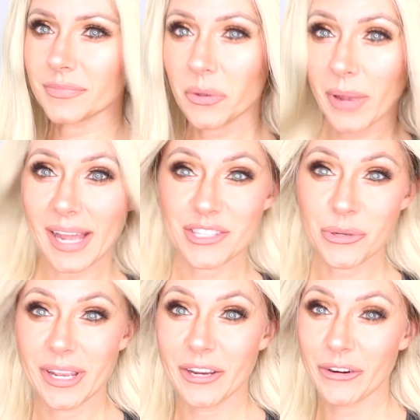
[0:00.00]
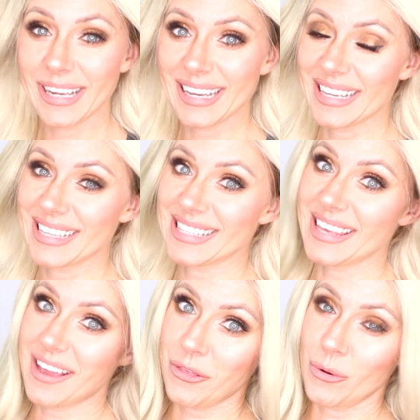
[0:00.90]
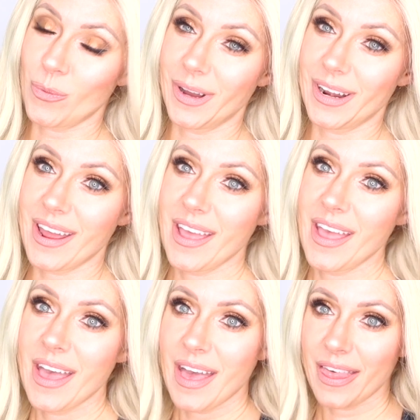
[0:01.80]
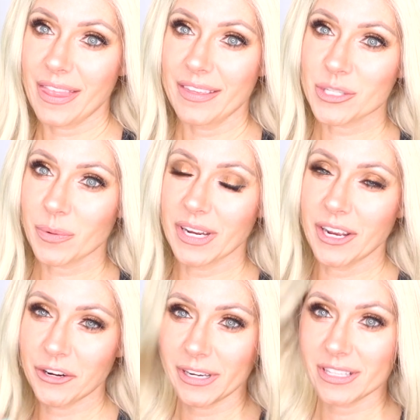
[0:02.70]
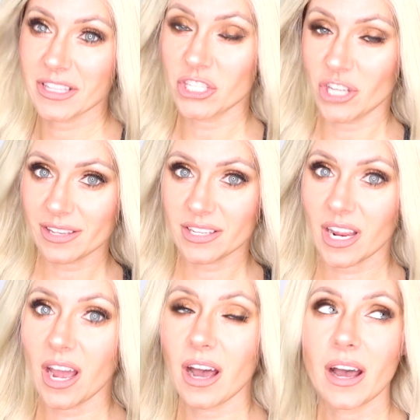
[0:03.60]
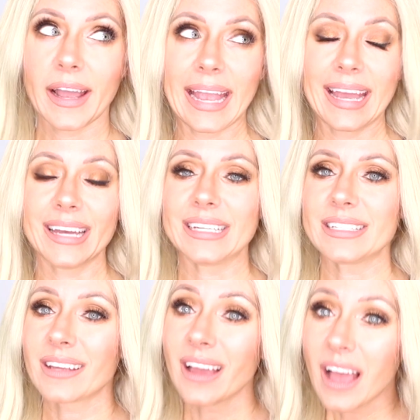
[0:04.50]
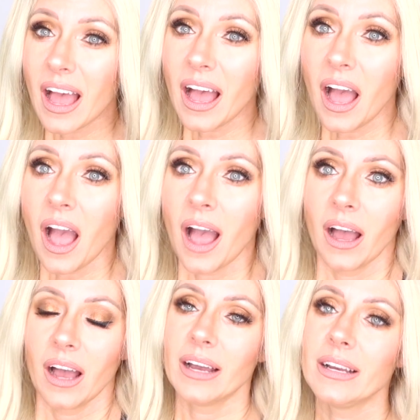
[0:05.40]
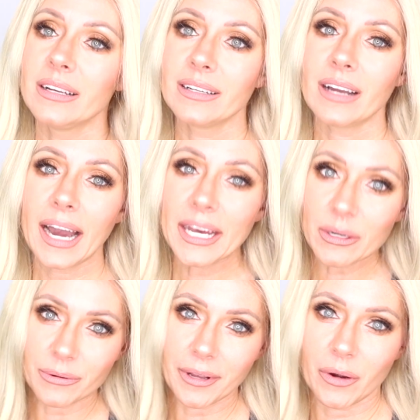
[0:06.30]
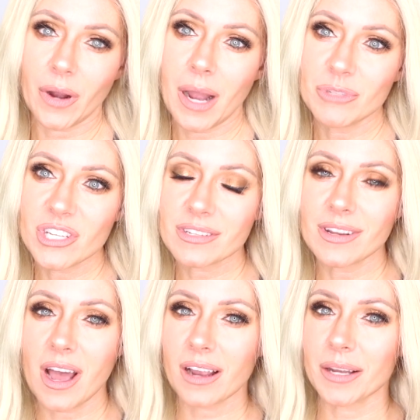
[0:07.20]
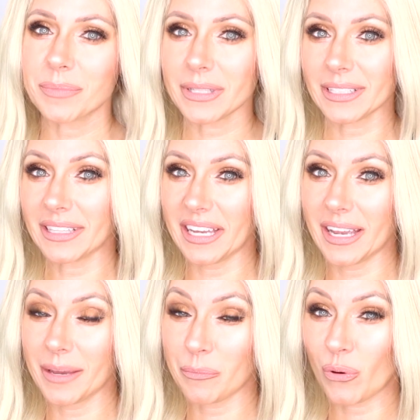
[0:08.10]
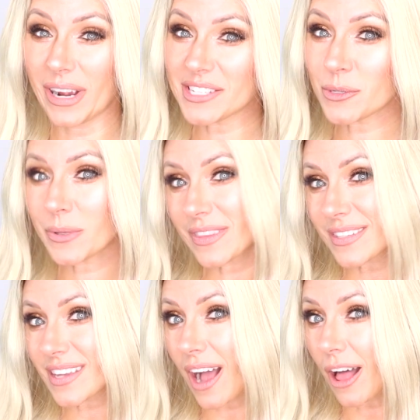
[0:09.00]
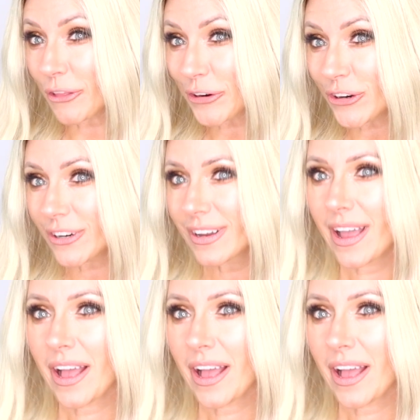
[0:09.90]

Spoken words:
Okay, so here is the other one. This one here is the Jessica, and I don't know, I'm just not completely impressed with this color.